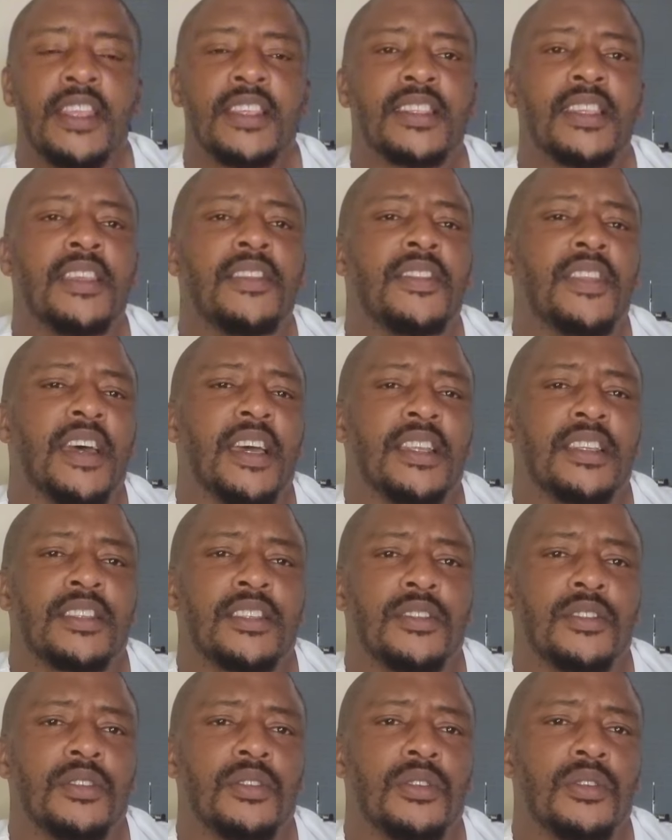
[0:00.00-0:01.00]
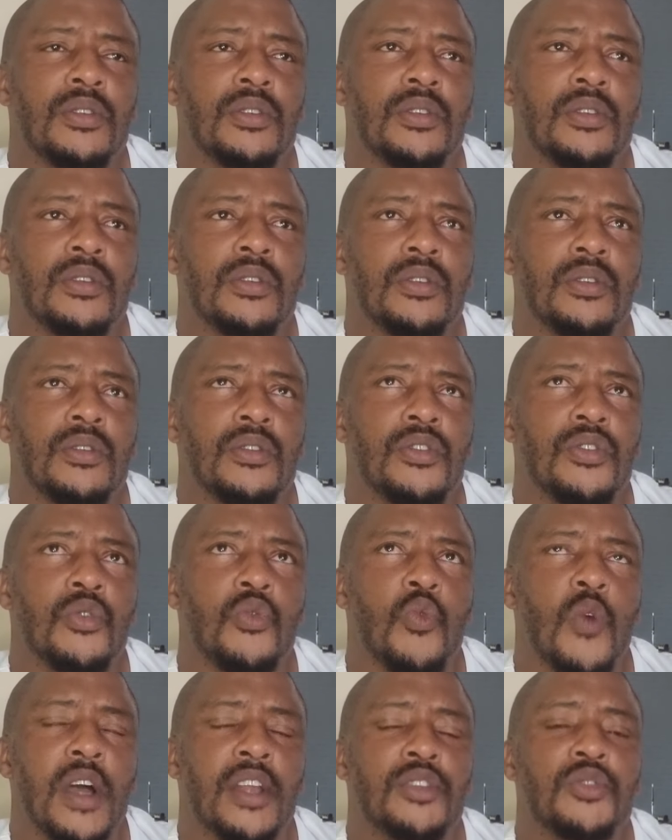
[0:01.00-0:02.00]
is it that
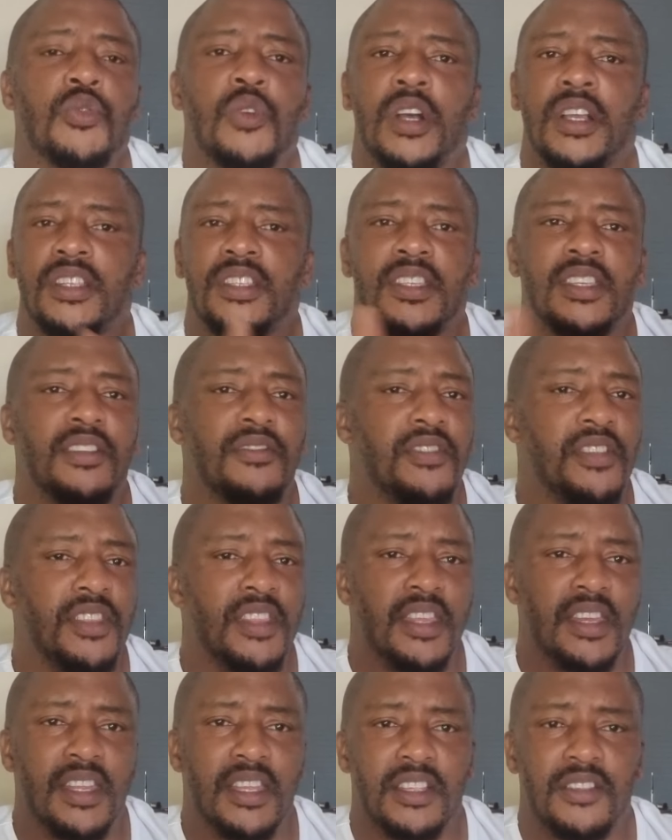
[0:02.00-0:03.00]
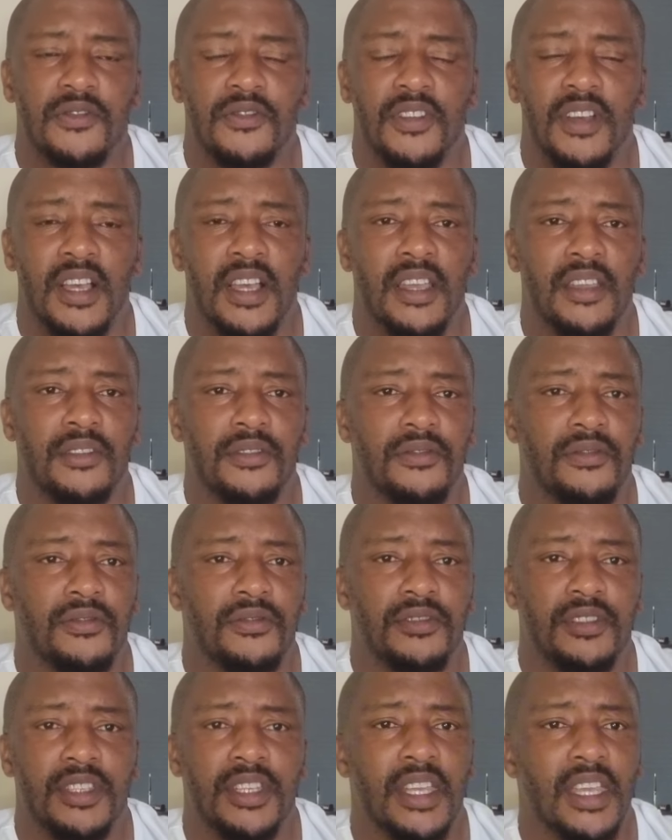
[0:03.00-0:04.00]
you want to achieve in the next five,
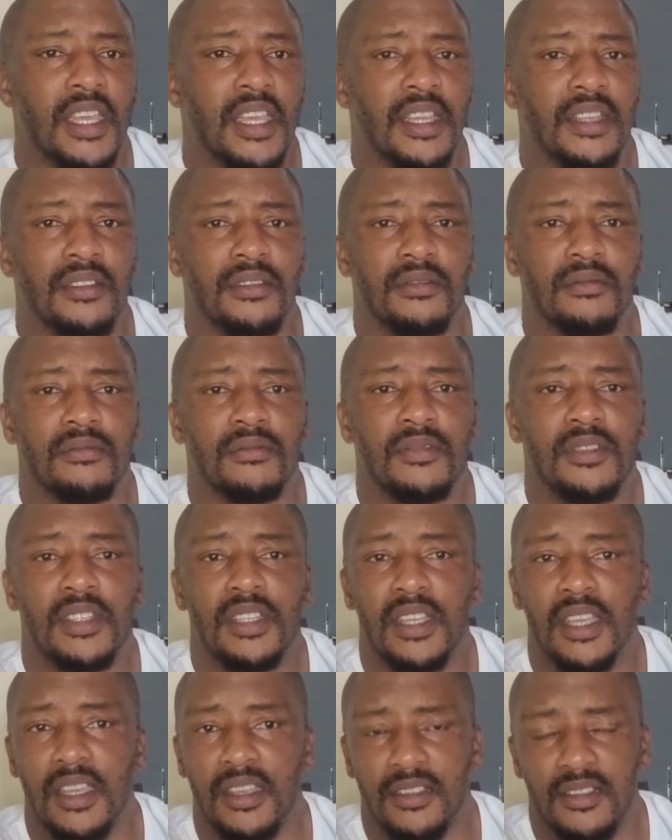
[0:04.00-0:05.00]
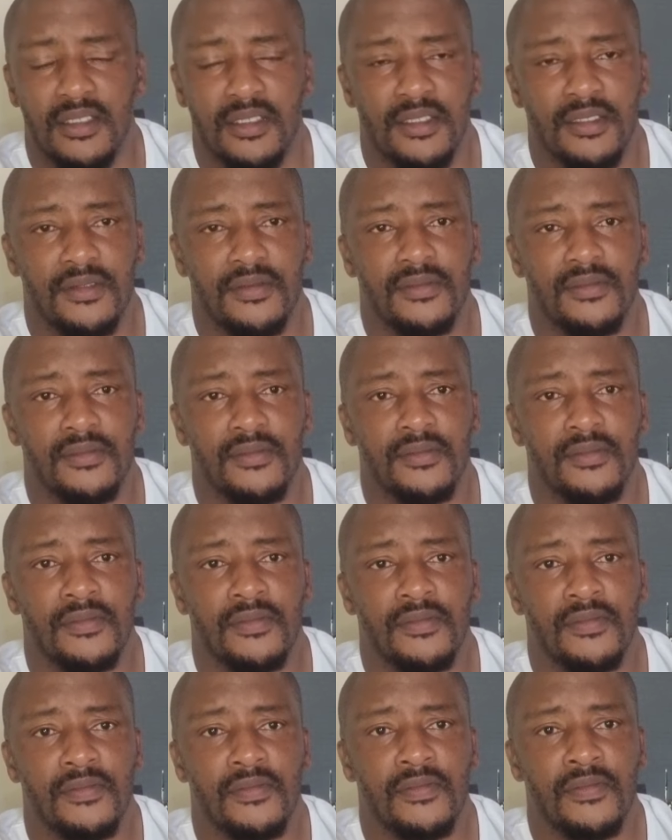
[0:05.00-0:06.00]
ten years?
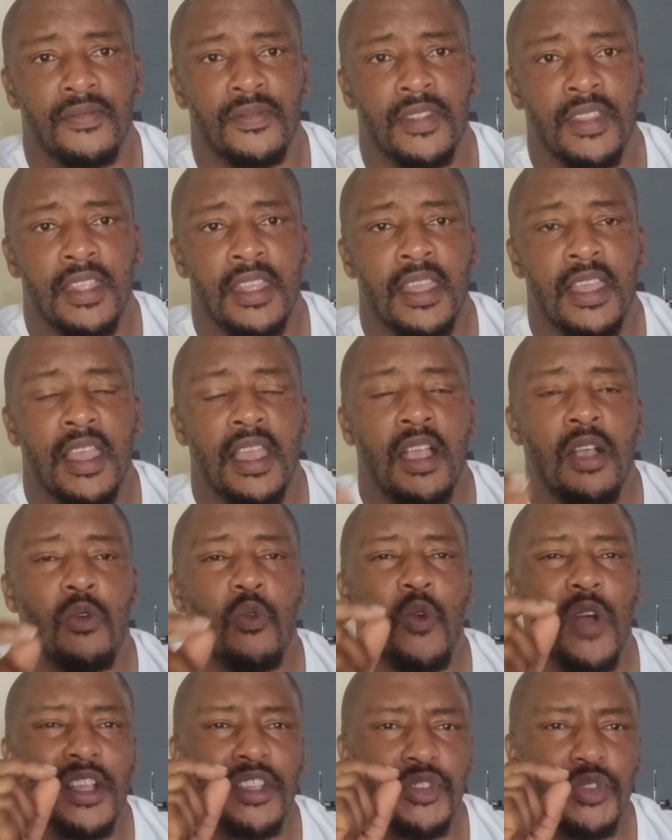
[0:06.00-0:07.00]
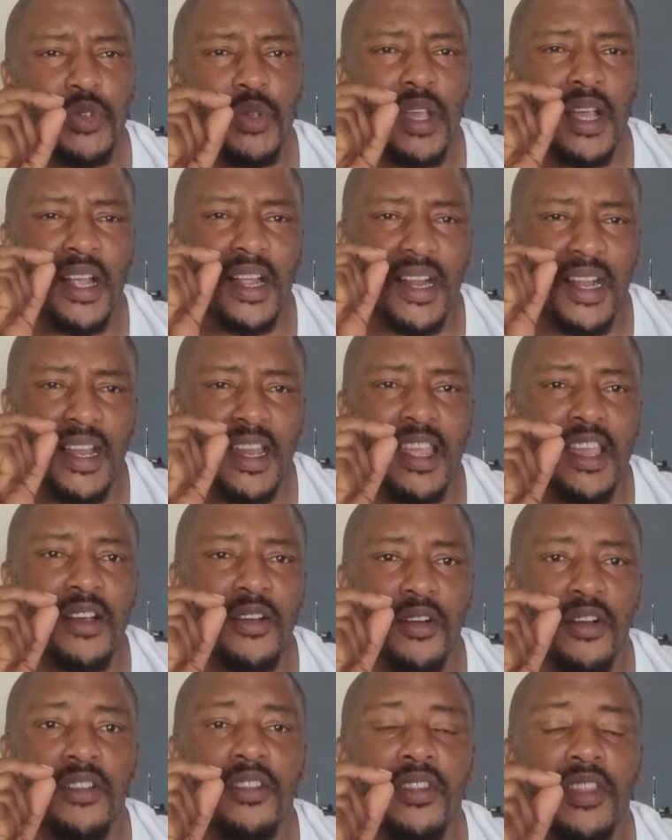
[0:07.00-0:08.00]
Once you are
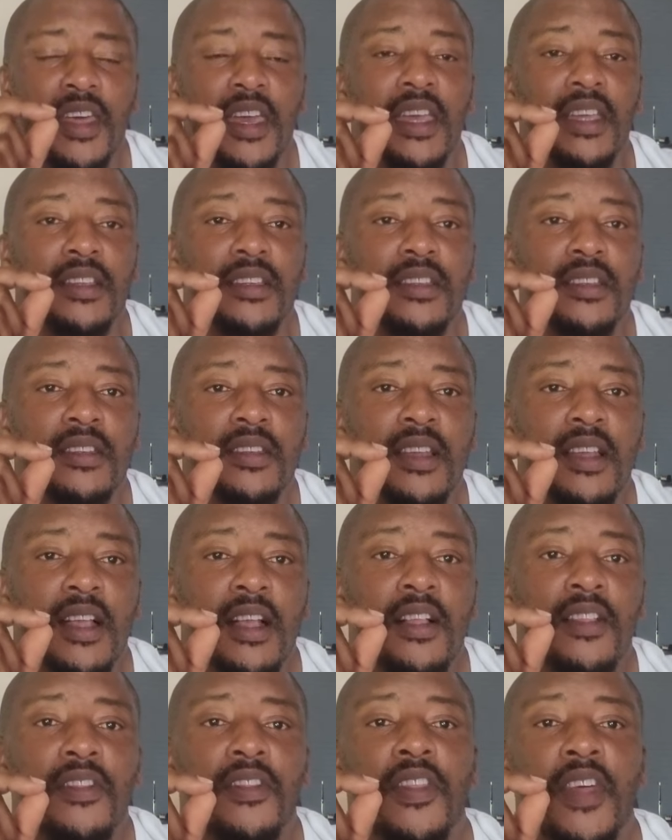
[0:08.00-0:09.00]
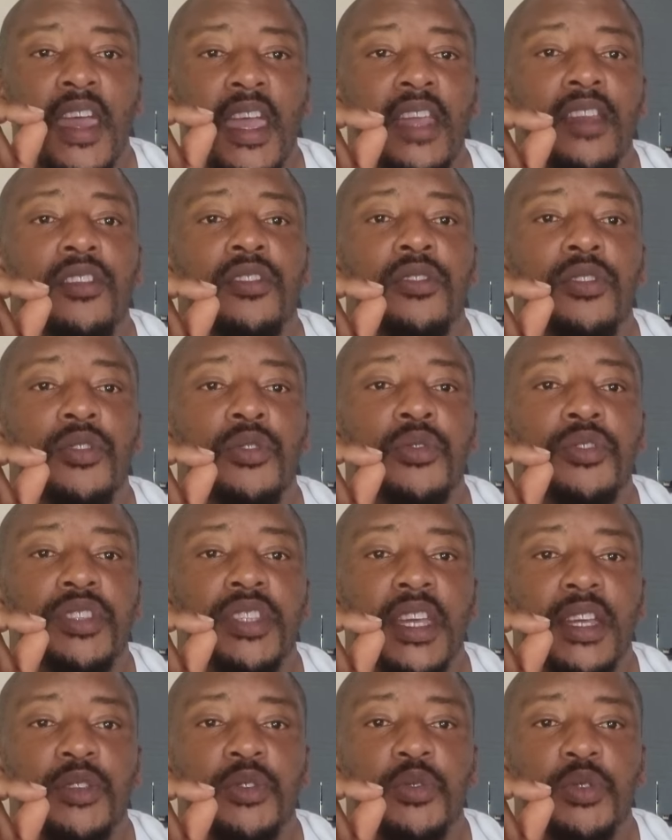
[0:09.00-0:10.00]
clear on that, then you
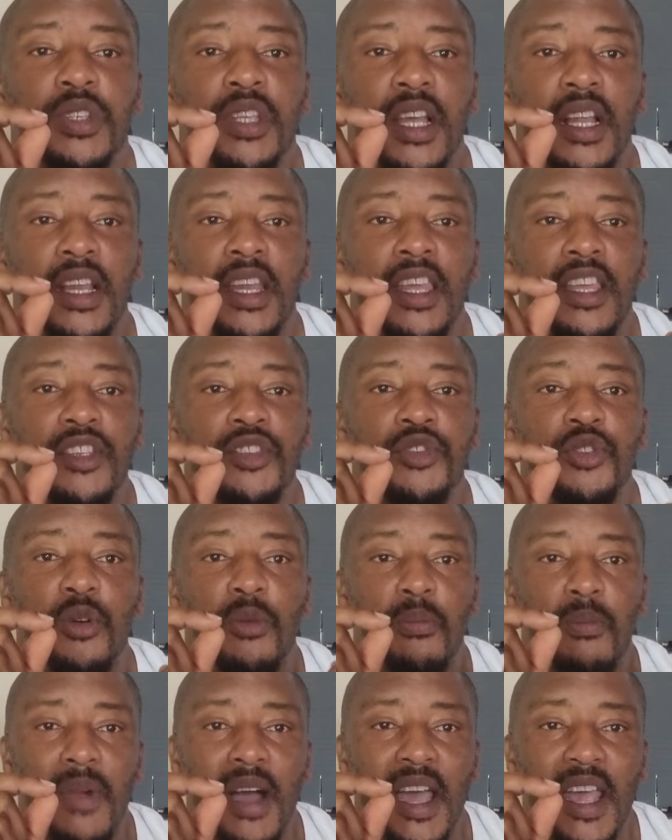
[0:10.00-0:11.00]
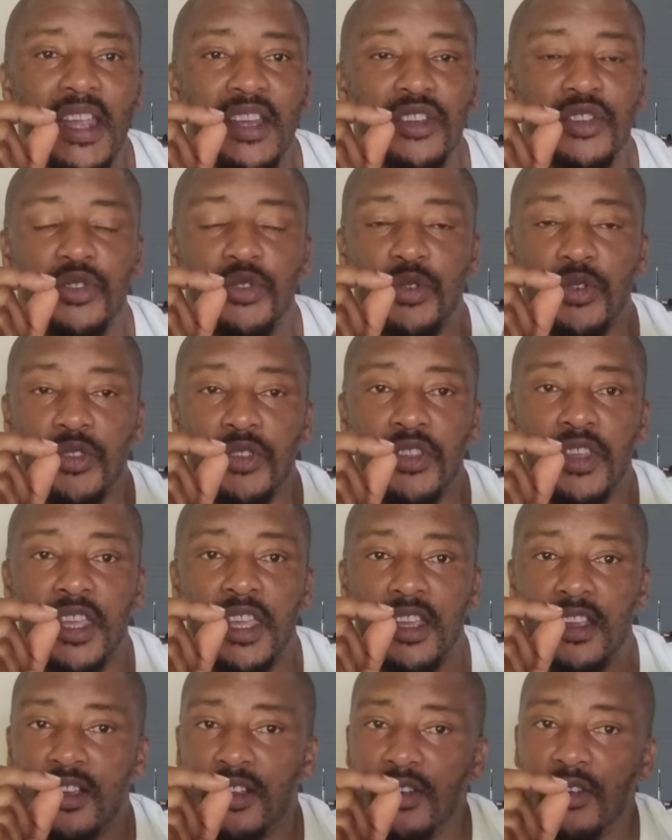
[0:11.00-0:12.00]
start to challenge your mind to
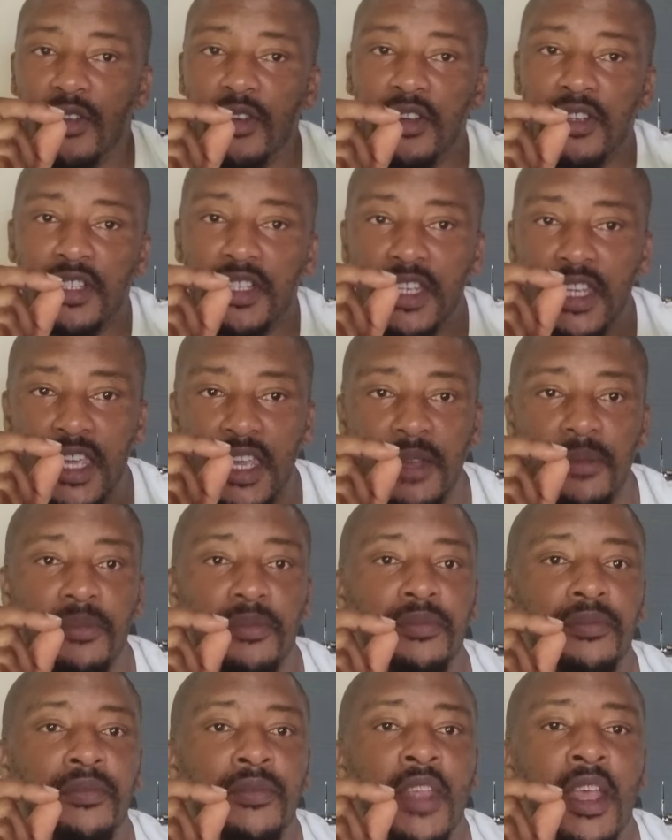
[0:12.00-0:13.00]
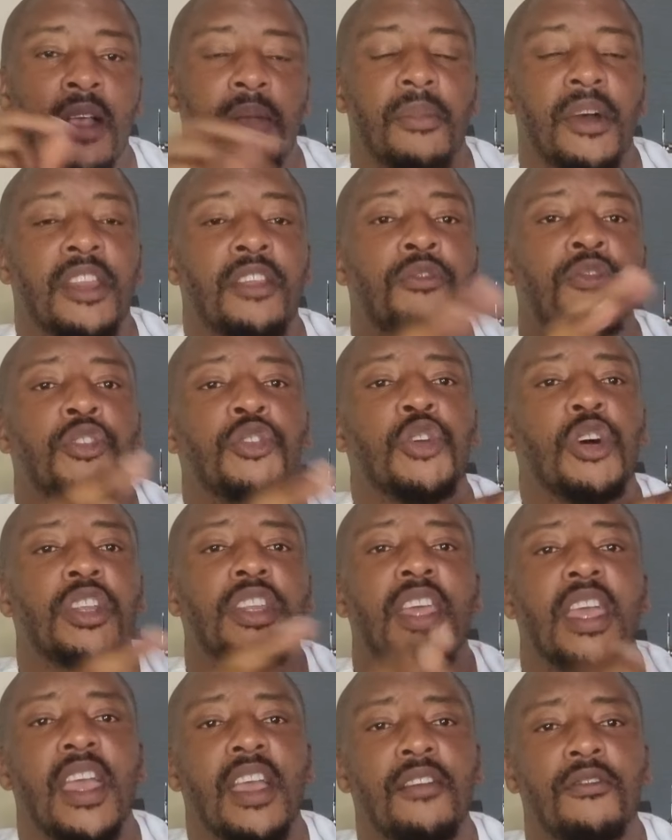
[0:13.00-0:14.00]
think long term. But if you
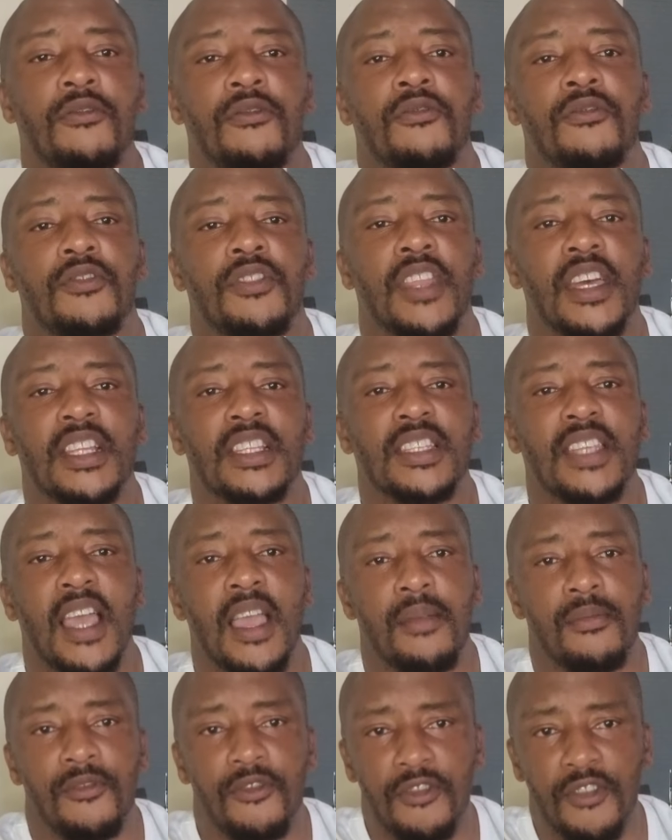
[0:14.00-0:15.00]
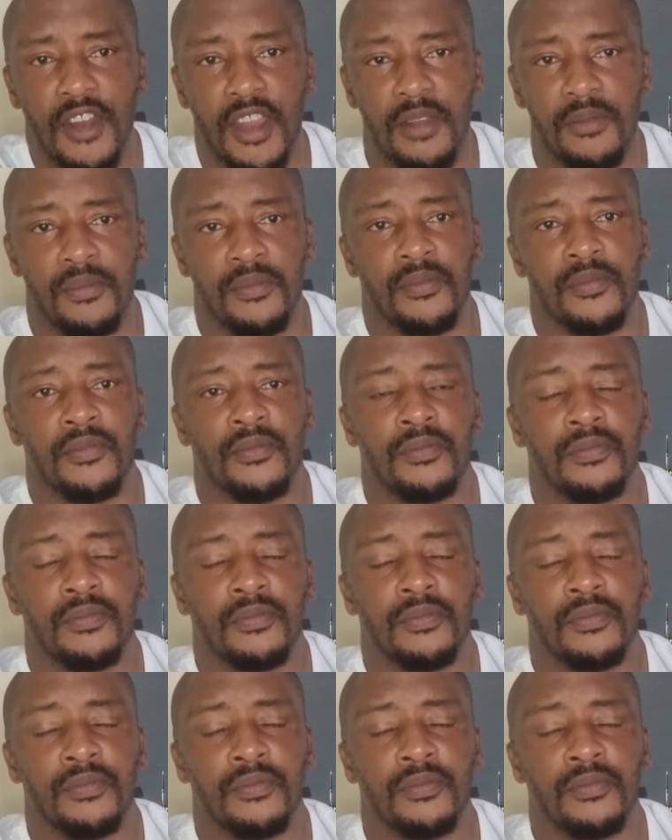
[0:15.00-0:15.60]
don't have that time frame,